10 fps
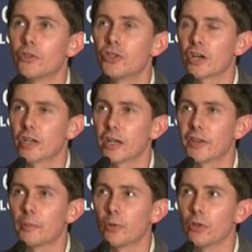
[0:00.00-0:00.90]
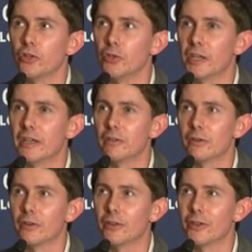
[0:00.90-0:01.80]
trucking example that you give,
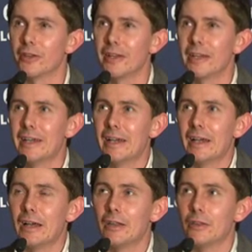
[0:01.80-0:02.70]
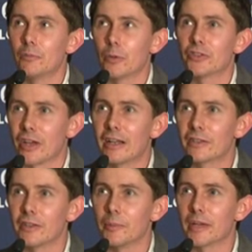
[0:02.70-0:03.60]

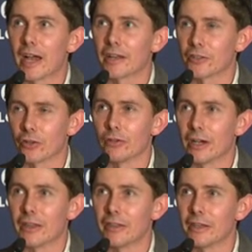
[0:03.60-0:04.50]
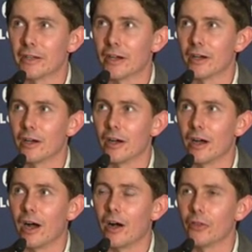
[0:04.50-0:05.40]
precisely the mechanics of it, I think,
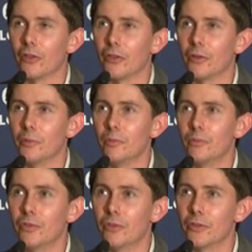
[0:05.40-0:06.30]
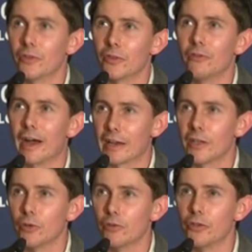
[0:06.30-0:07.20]
are that the
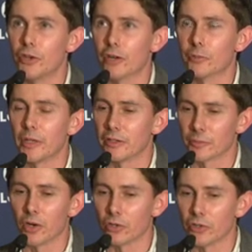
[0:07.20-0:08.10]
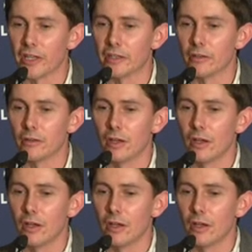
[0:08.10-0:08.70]
value of the drugs being smuggled in